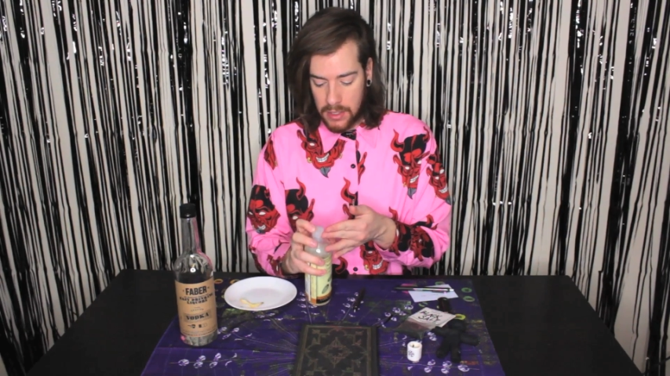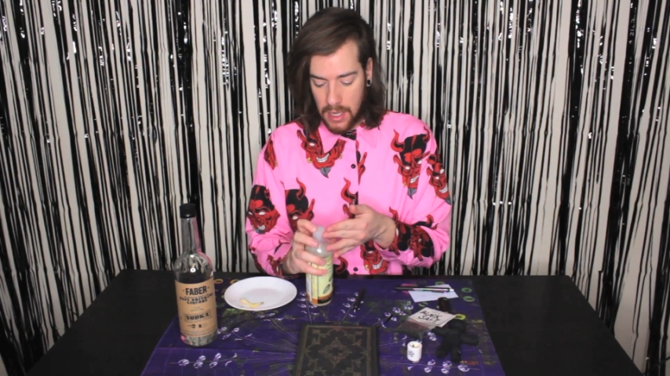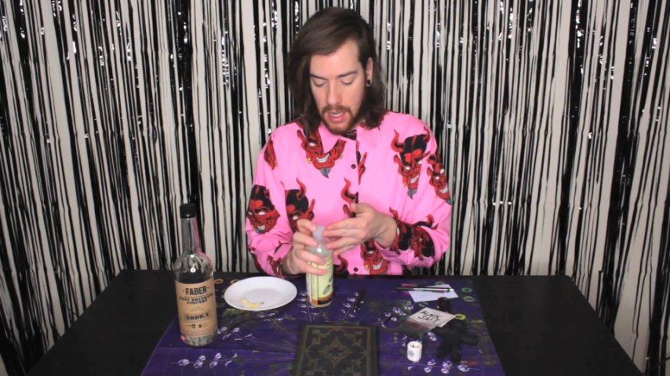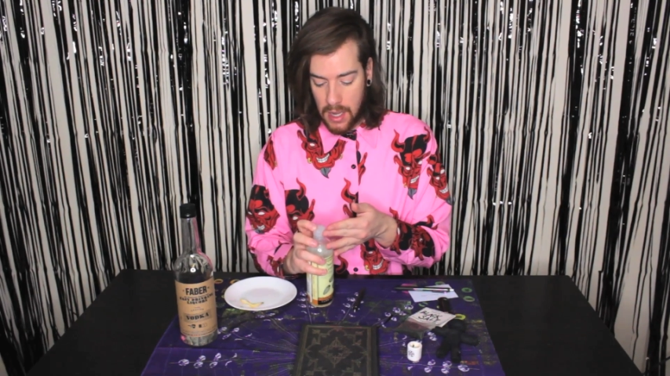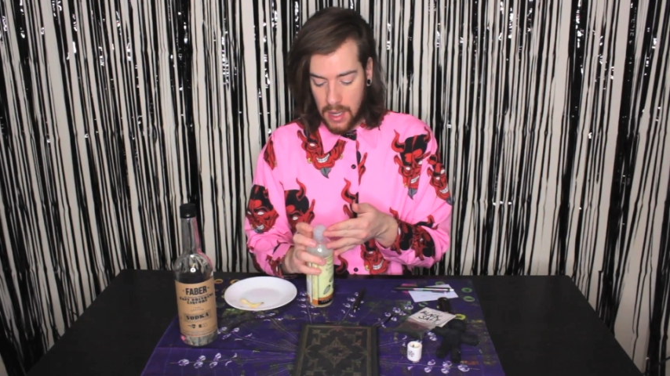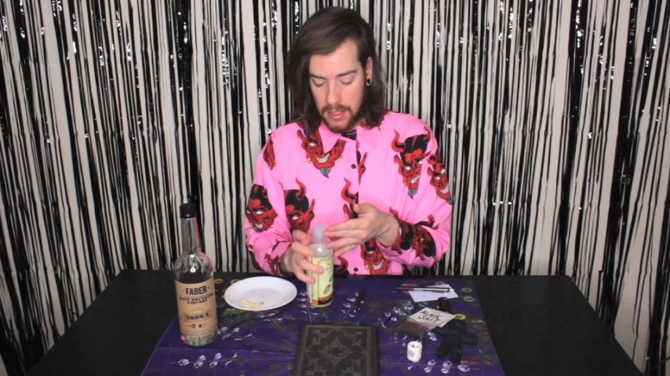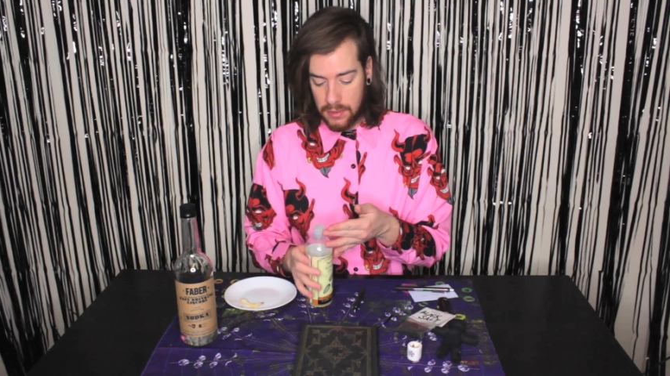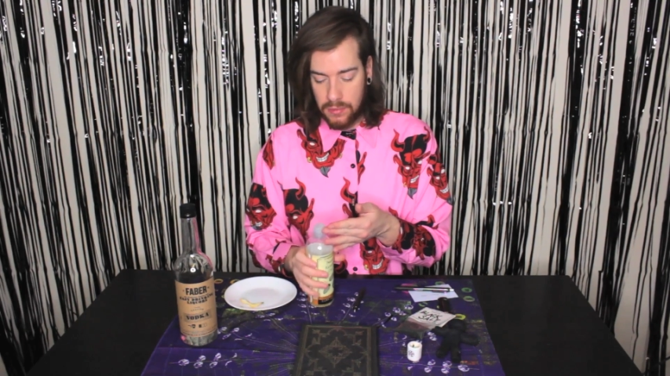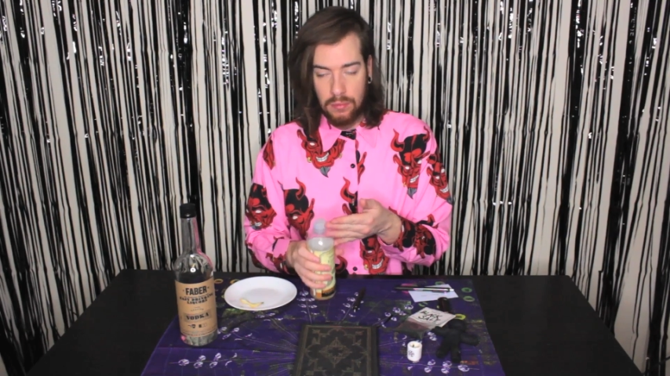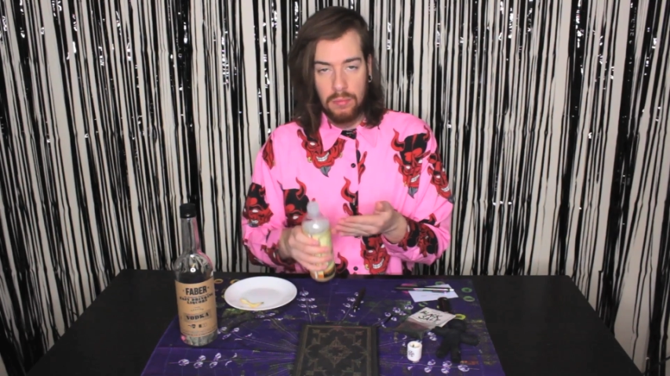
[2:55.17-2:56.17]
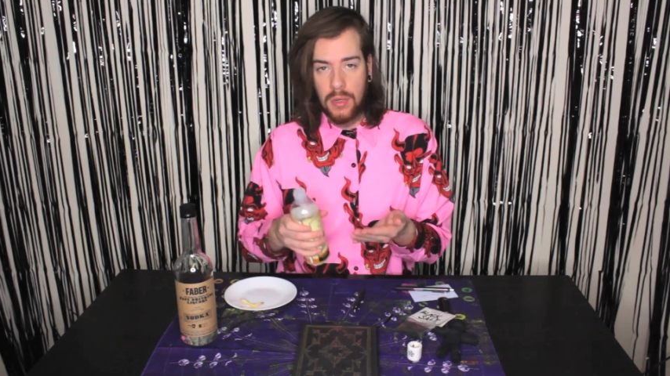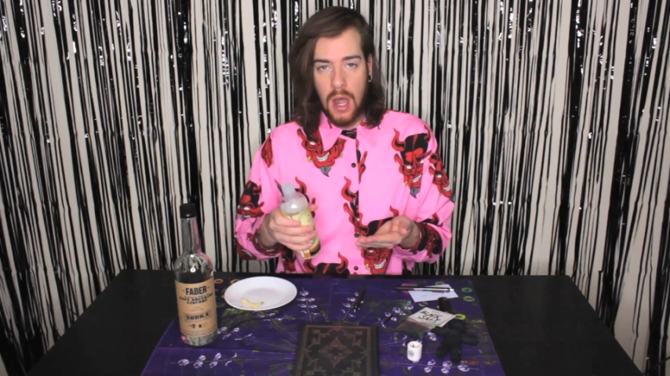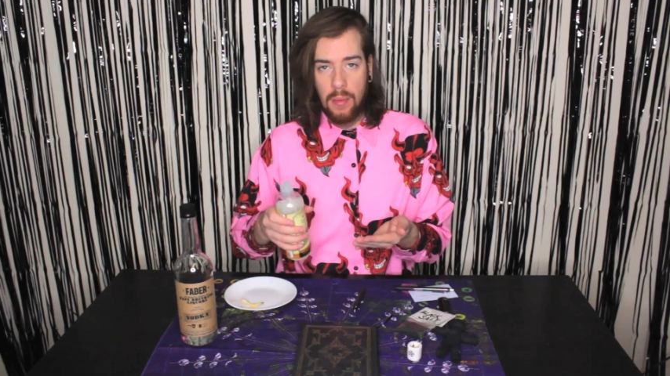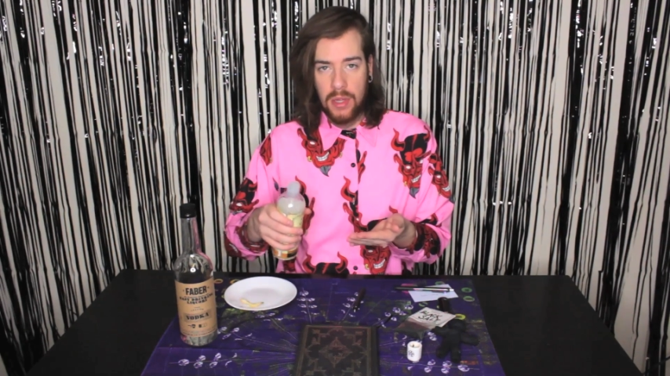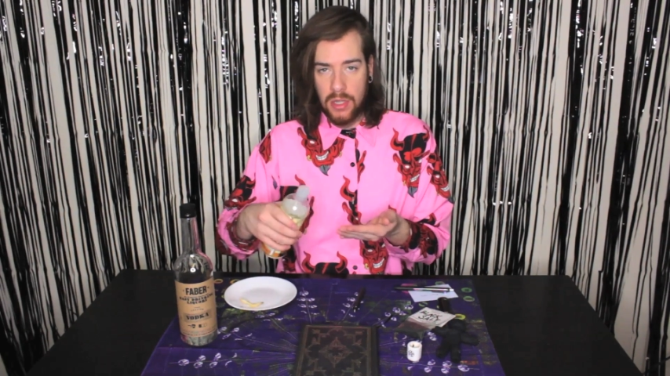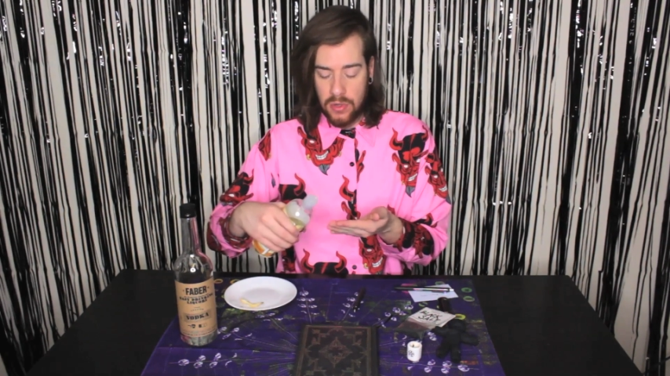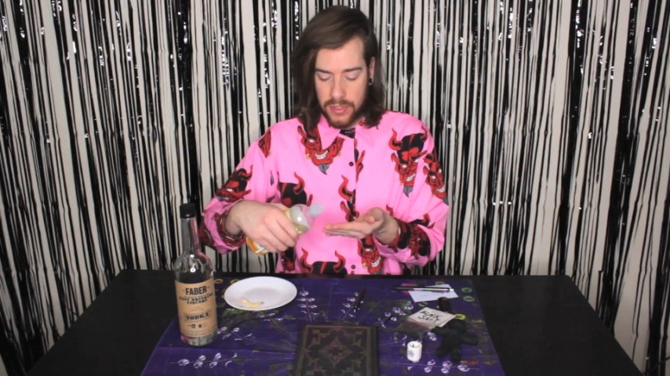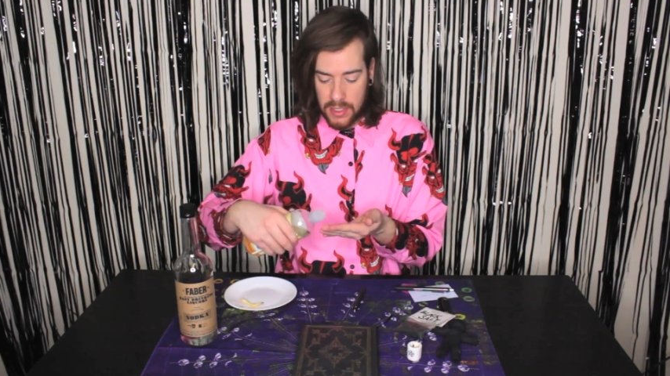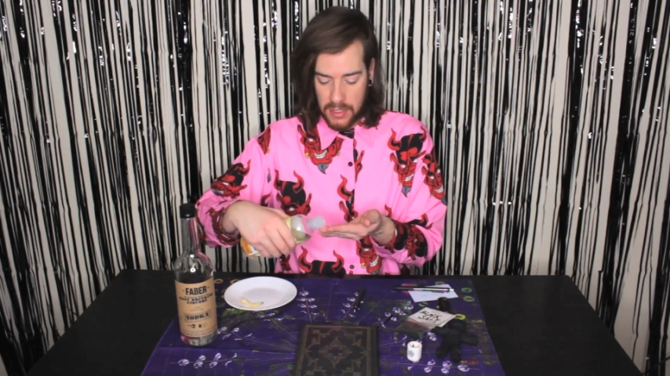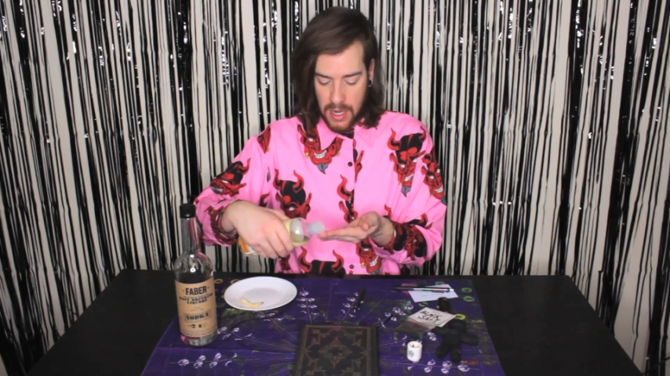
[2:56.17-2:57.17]
It's commonly
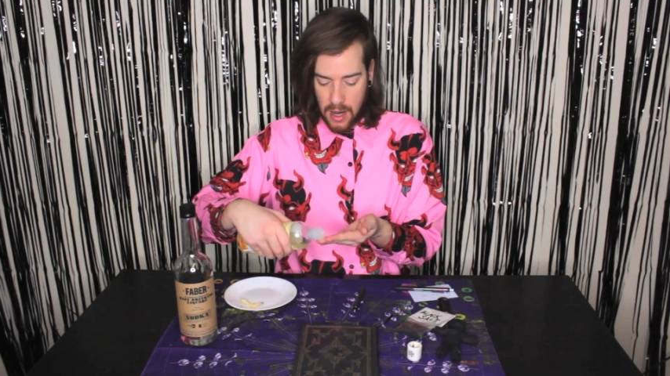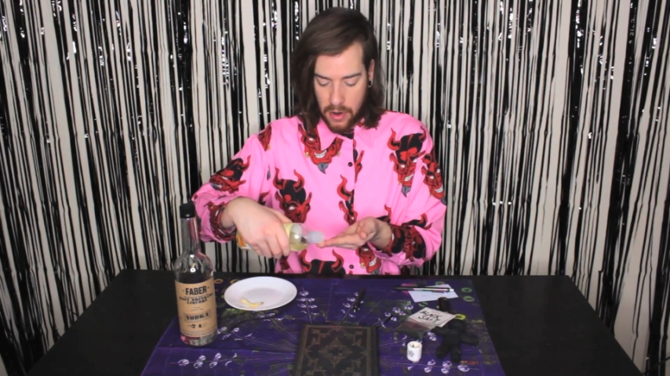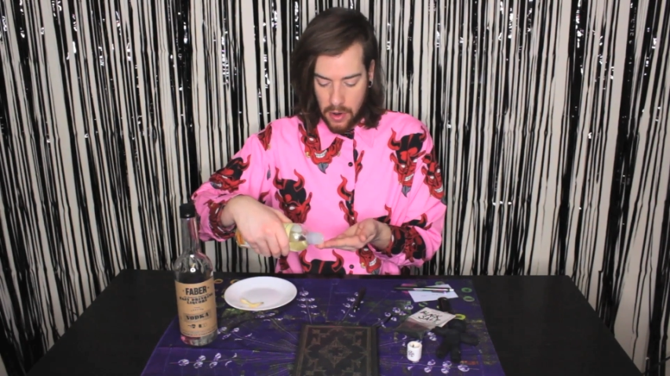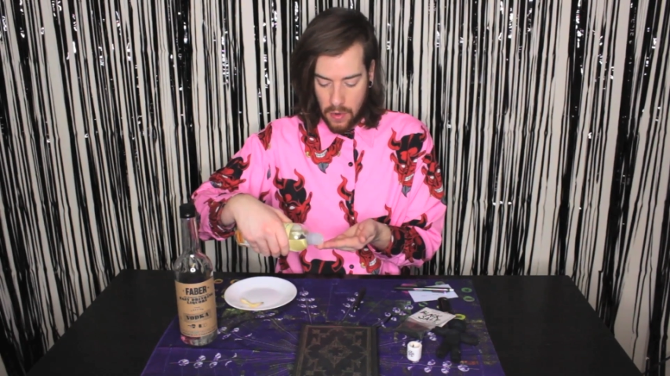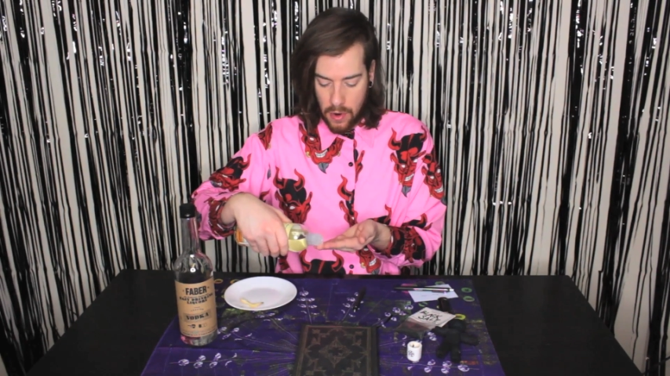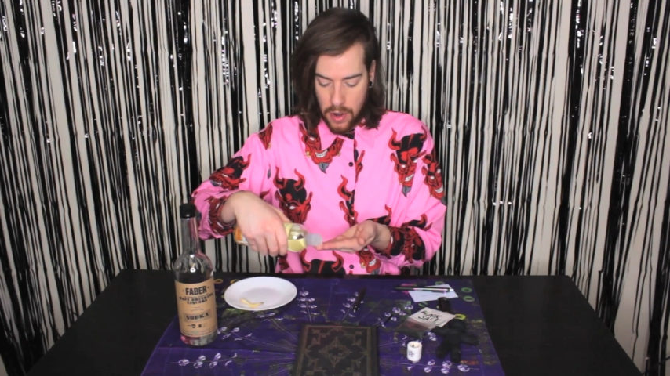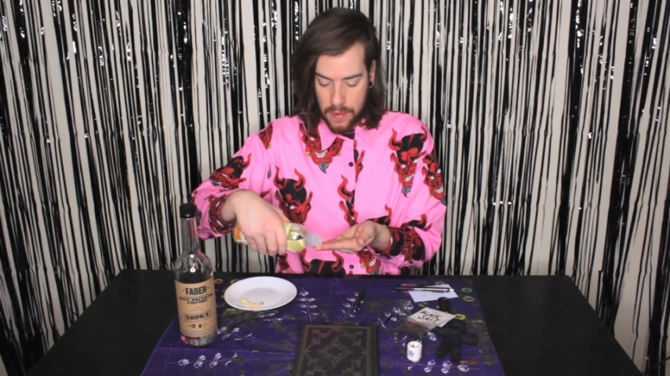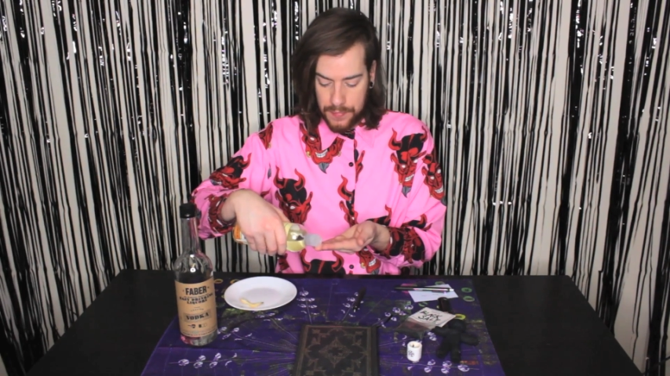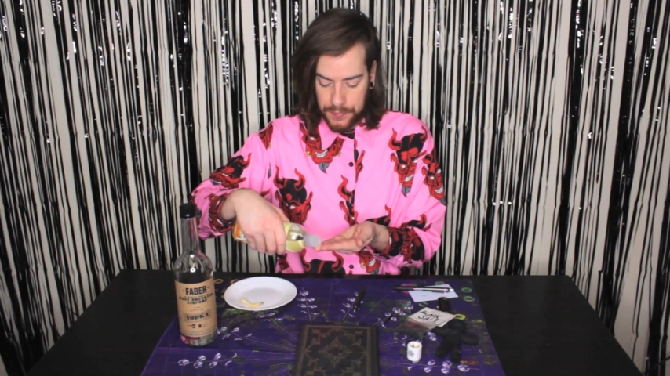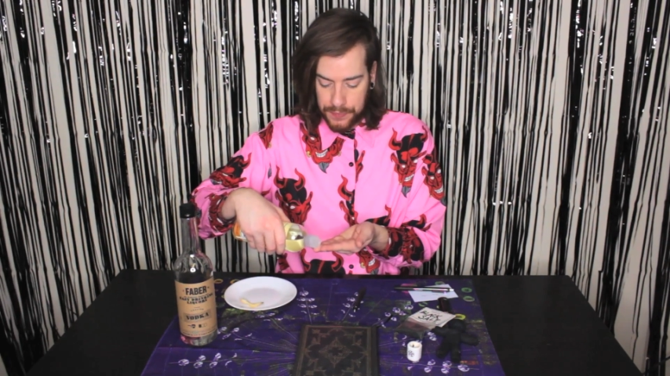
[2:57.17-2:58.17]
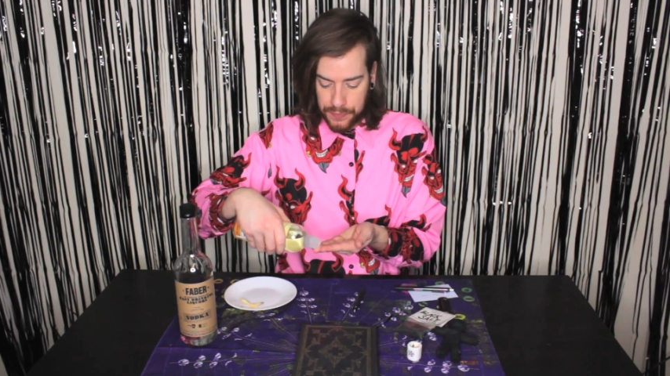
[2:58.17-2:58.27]
used as a carrier oil.